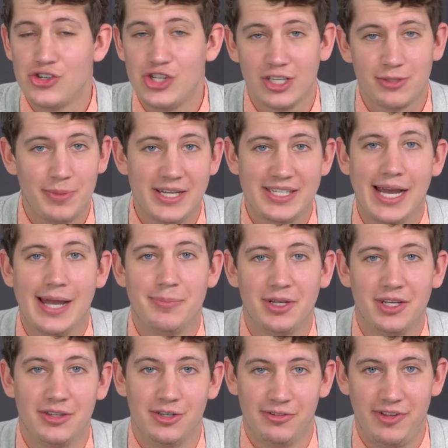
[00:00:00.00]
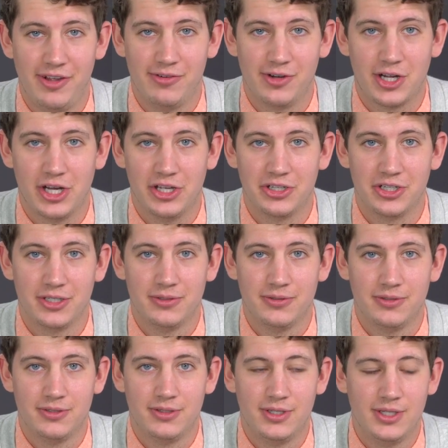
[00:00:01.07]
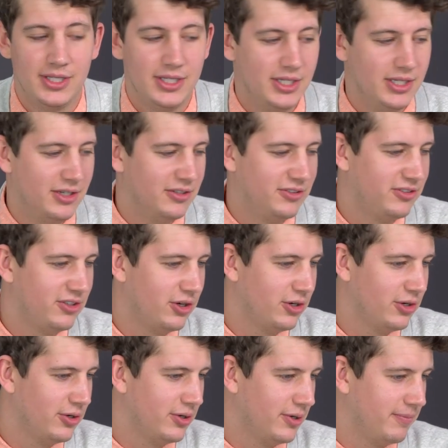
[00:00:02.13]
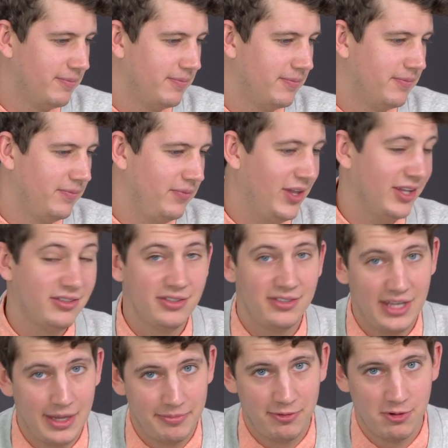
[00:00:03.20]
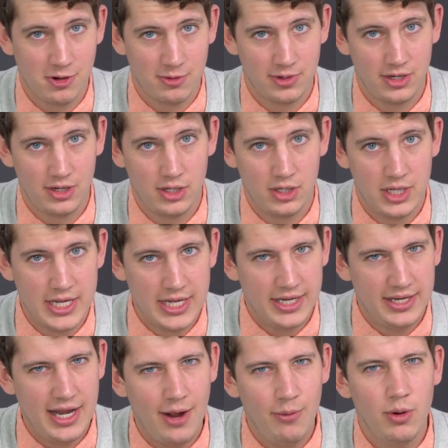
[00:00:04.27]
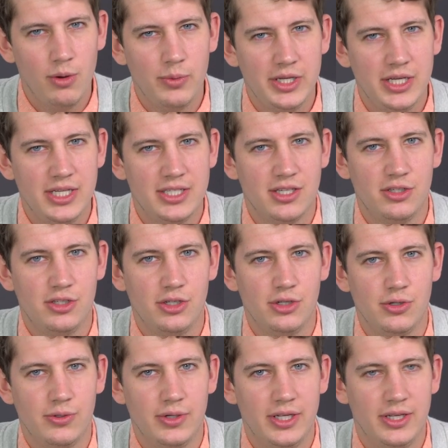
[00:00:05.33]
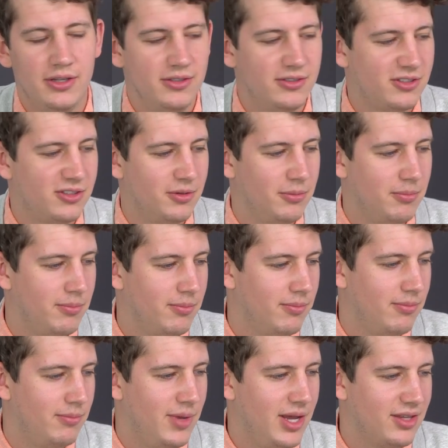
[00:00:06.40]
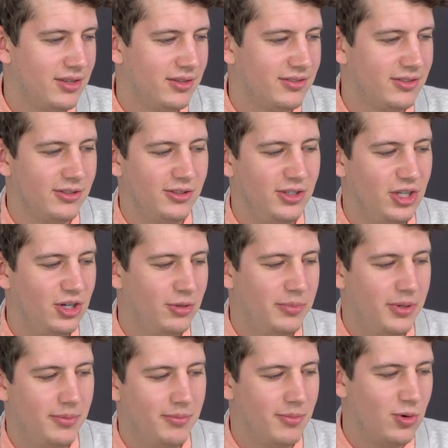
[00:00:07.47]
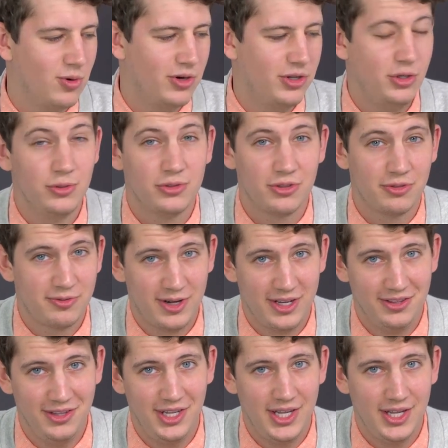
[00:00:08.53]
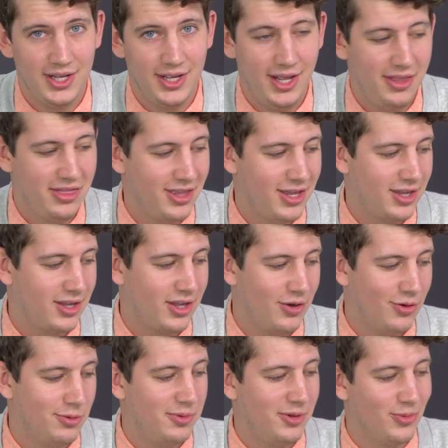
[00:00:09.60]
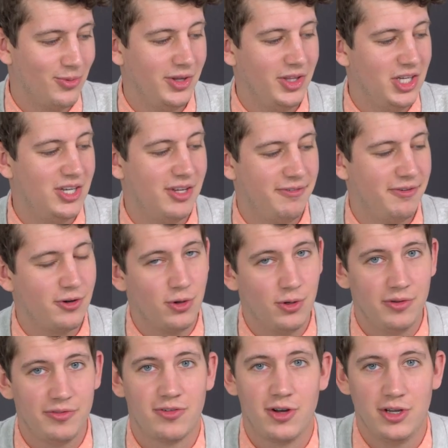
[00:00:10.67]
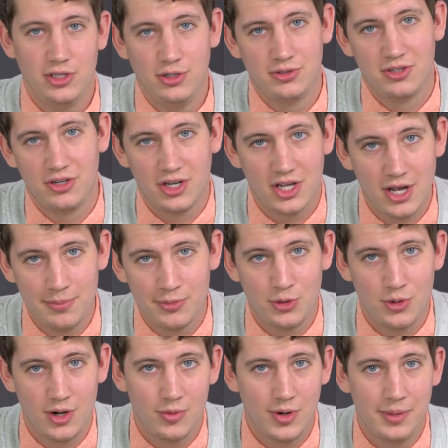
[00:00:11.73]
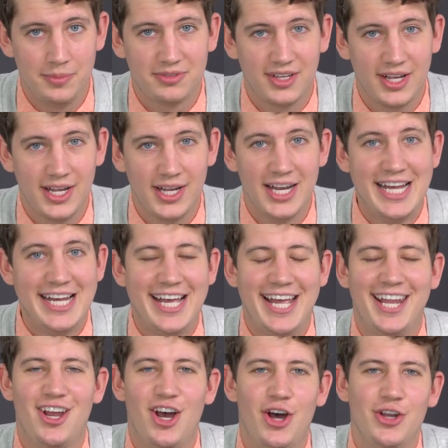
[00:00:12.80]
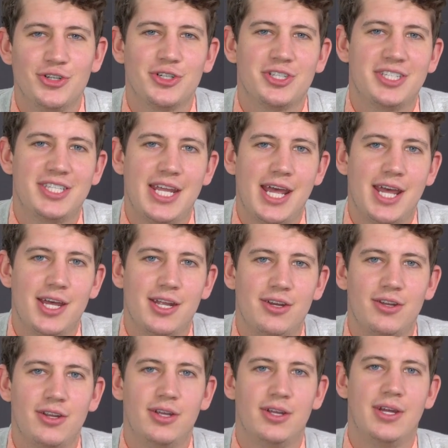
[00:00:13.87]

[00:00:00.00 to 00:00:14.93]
just by typing in their favorite color. So that's a step forward. Now what we need to do is make this a little bit more user-friendly. I think it would be really difficult for a user to come to our website and understand